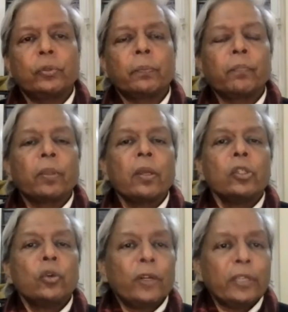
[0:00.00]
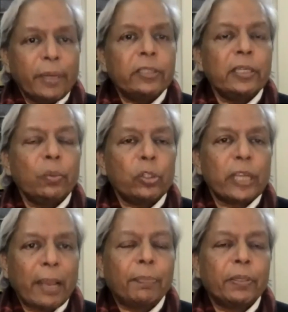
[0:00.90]
So fundamentally what's
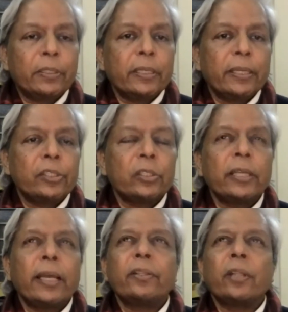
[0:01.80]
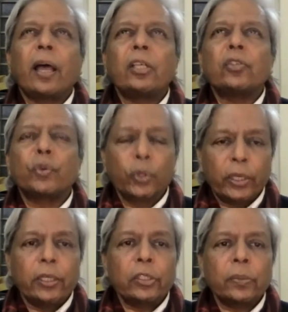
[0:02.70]
happened is that in the last few
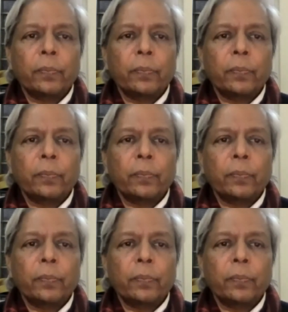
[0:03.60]
years,